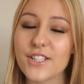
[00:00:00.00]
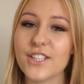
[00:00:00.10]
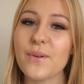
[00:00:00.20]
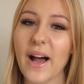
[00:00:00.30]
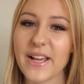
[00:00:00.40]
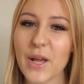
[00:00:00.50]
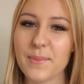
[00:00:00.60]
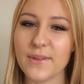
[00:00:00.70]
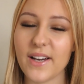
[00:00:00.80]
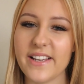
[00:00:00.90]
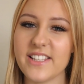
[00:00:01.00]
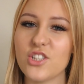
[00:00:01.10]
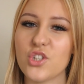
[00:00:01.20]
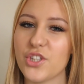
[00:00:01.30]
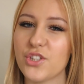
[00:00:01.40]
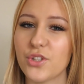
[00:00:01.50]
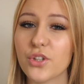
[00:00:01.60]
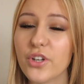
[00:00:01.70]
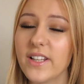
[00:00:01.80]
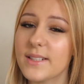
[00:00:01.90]
So I hope you guys enjoy this
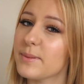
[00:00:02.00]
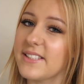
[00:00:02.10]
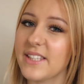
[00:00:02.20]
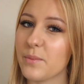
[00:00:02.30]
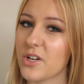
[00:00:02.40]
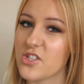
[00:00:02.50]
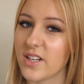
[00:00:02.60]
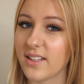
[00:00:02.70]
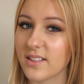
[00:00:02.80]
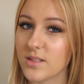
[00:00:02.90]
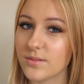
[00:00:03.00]
tutorial and please keep watching.